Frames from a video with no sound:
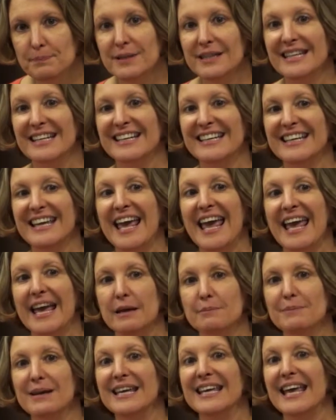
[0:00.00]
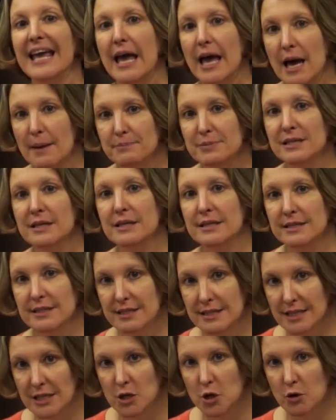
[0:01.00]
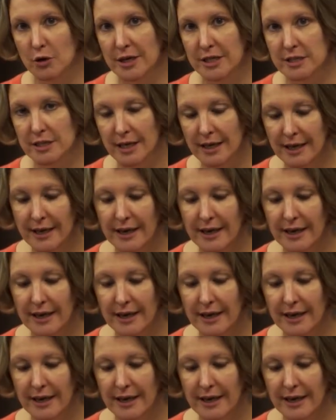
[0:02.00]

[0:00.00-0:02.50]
but that it can be kept a secret.